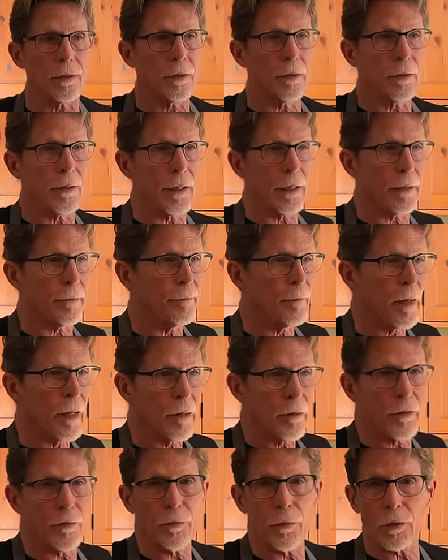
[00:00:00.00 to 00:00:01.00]
and you get
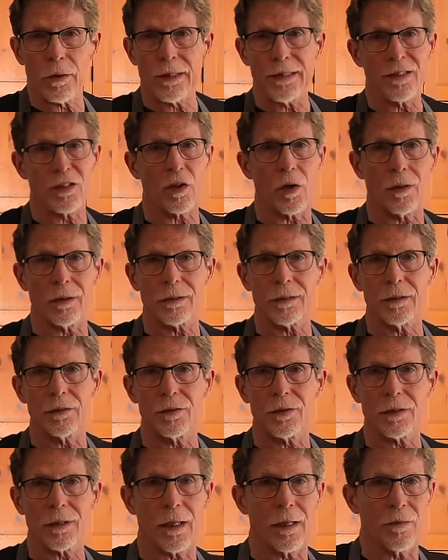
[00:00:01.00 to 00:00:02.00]
the fully salted
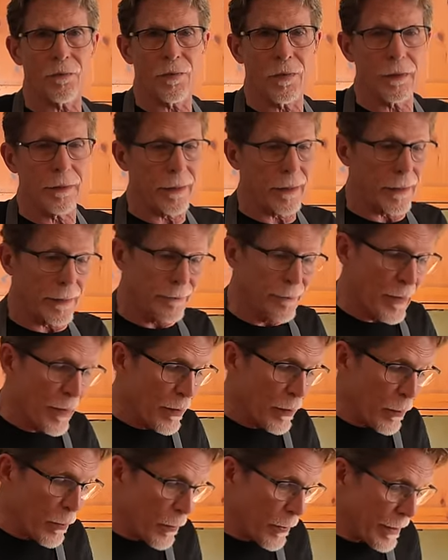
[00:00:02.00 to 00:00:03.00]
stuff, and then
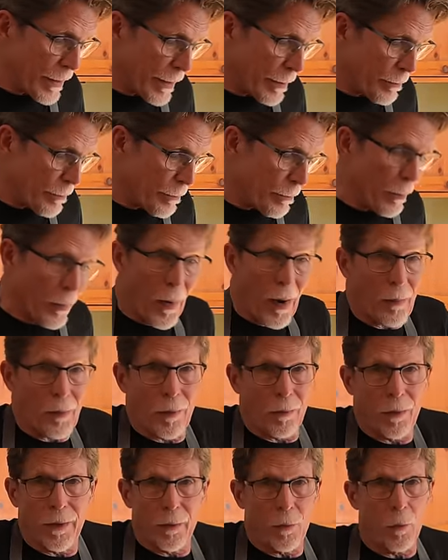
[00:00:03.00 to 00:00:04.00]
you really
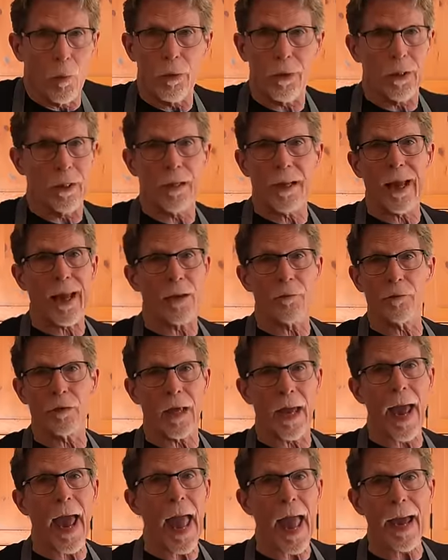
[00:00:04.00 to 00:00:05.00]
probably wouldn't have
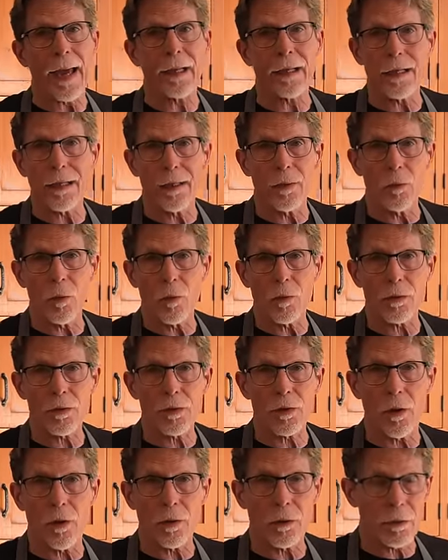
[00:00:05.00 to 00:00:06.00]
to add any more
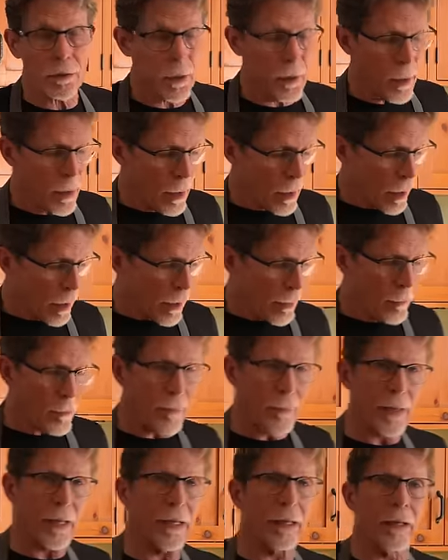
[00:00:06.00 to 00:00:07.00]
salt. Um,
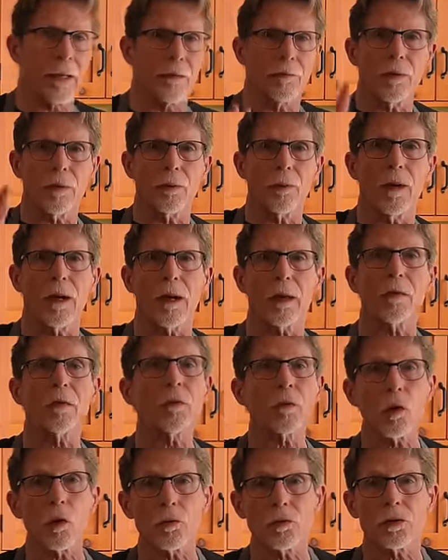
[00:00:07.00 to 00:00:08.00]
but if you buy the
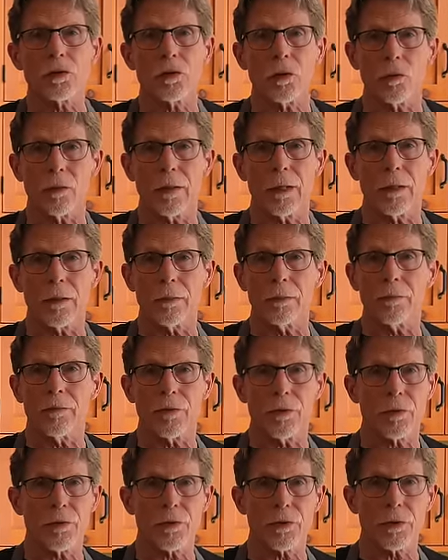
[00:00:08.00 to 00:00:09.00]
low sodium
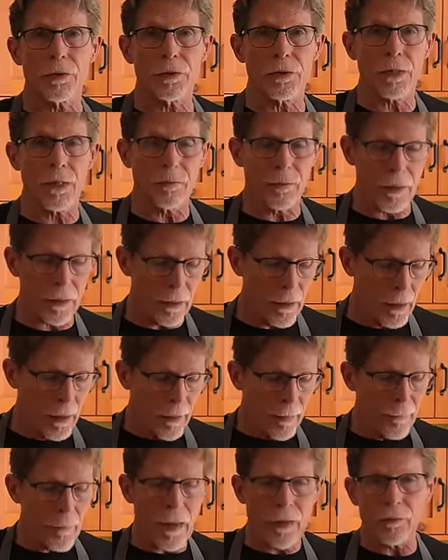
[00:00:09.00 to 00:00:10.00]
versions of it,
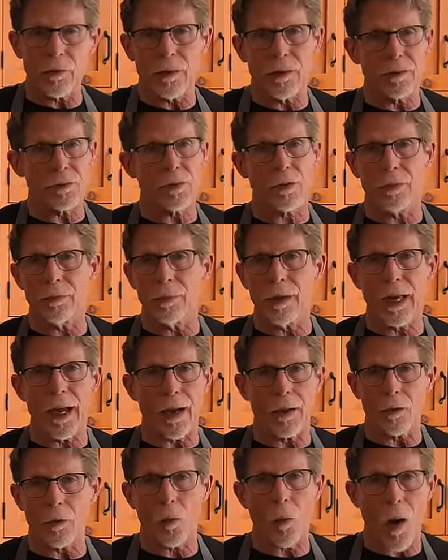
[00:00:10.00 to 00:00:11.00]
everything's going to be
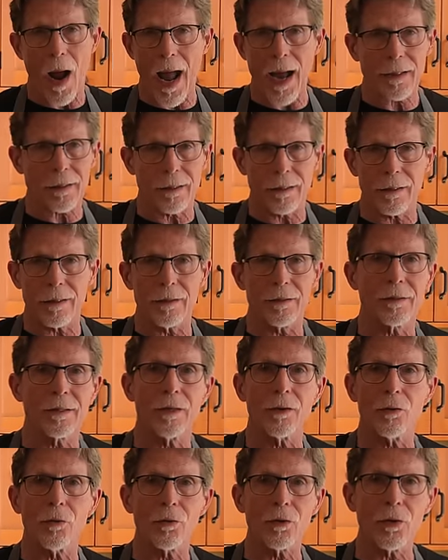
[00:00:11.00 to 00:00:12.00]
out of whack
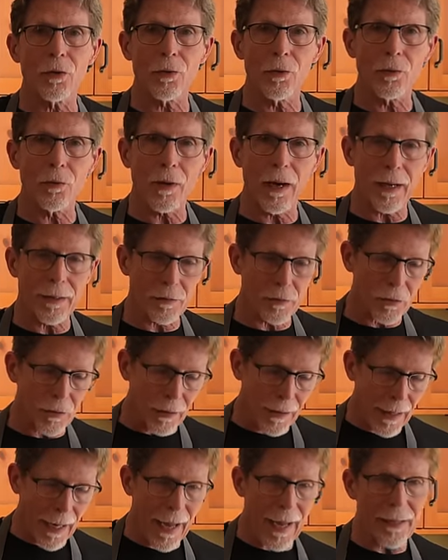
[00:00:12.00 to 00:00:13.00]
until you
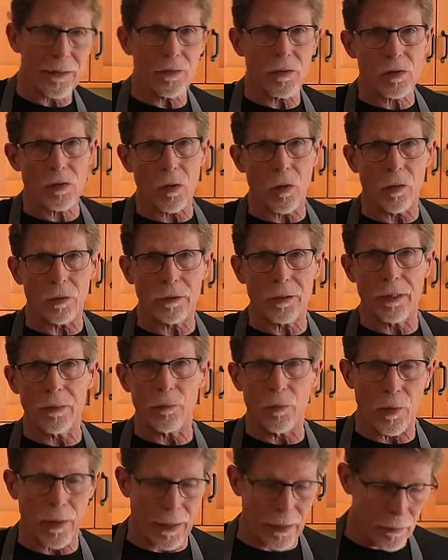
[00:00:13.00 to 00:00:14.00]
actually add salt and
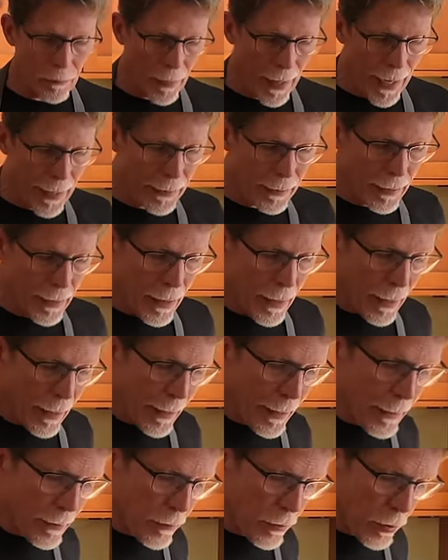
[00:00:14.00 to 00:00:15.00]
bring it back
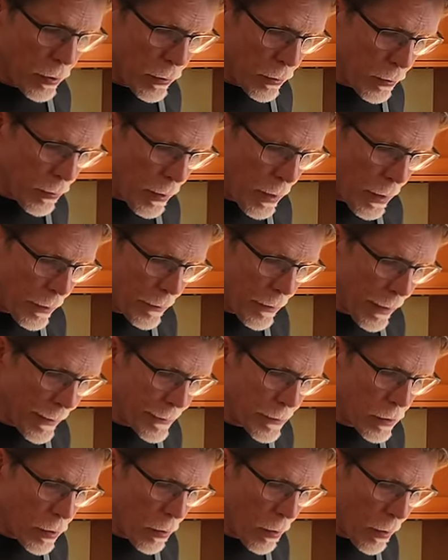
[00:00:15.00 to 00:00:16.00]
into
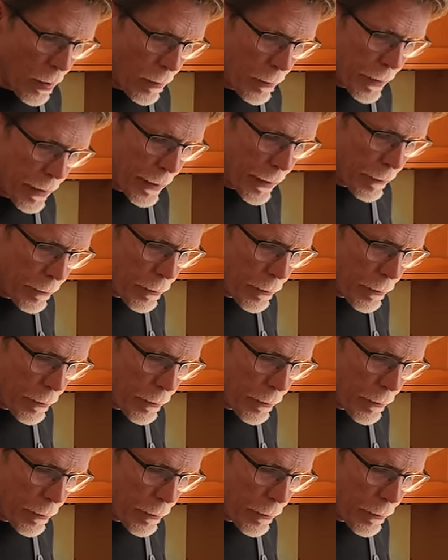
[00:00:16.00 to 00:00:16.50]
nice harmony.